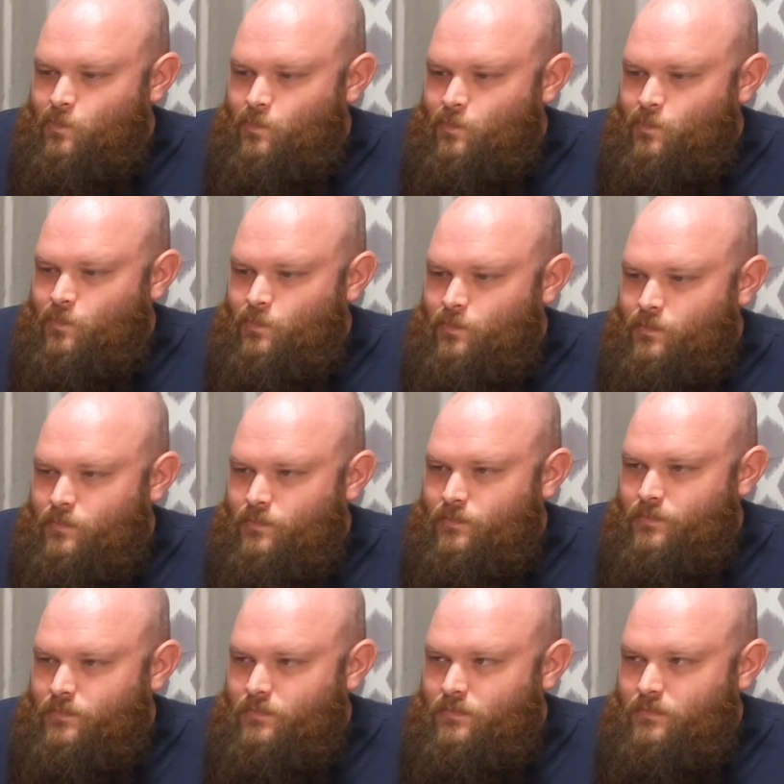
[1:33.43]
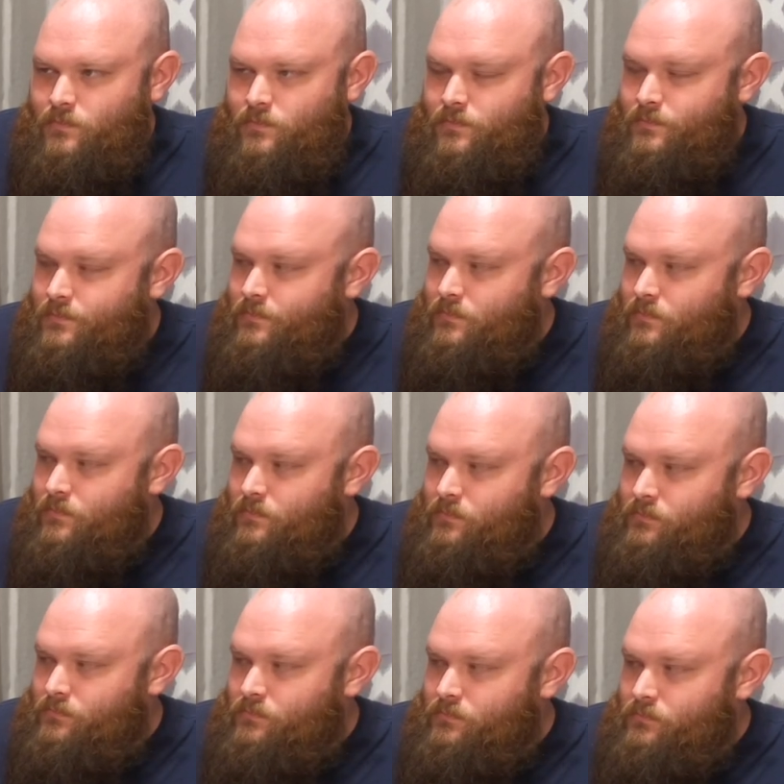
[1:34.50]

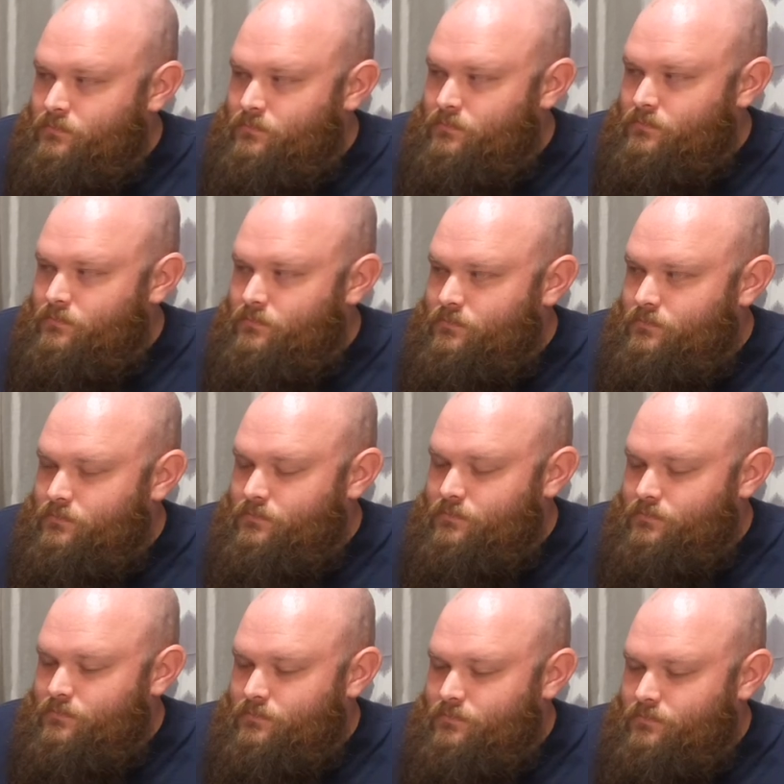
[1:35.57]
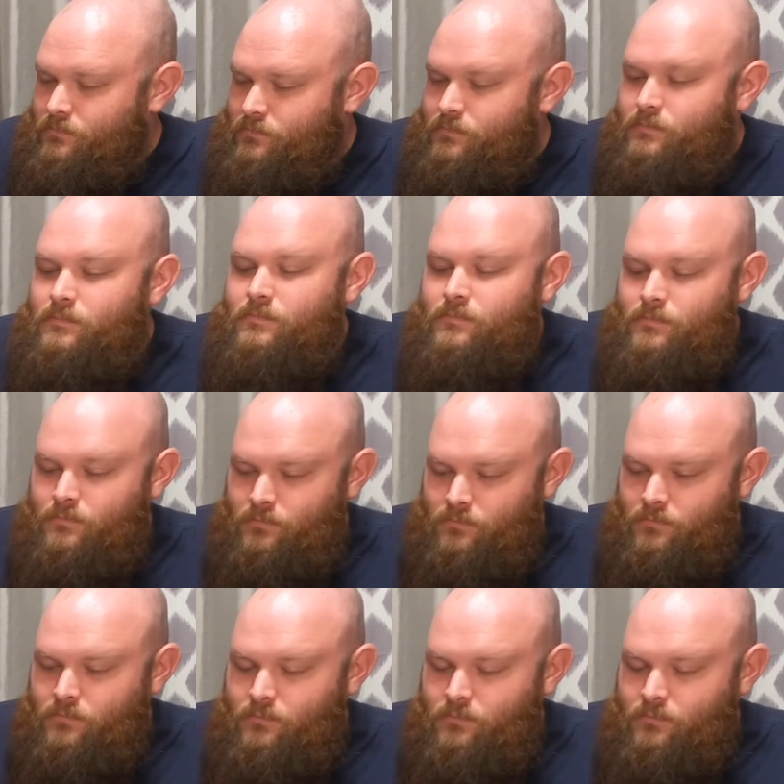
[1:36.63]
(silent)